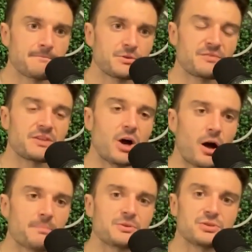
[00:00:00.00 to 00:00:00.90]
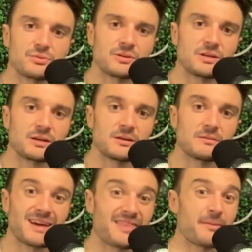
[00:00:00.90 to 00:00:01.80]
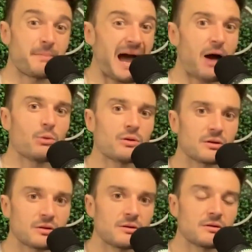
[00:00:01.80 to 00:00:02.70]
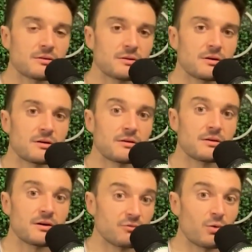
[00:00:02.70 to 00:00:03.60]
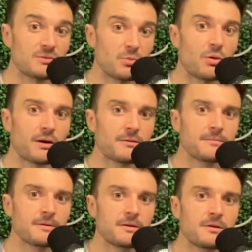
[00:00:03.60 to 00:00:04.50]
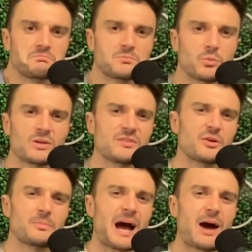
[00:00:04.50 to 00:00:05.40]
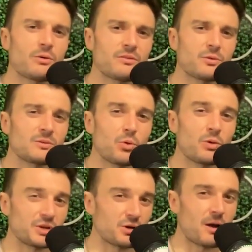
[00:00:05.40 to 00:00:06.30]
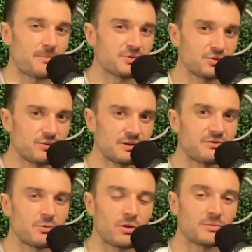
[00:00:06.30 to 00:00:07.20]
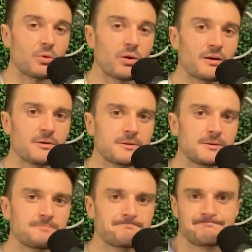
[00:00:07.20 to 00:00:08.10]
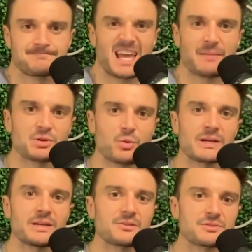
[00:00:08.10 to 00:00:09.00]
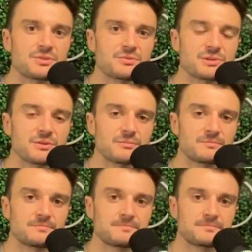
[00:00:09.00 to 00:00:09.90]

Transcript: you have the opportunity and the power of one more? What if your power of one more, your opportunity for one more, came 20 years too soon?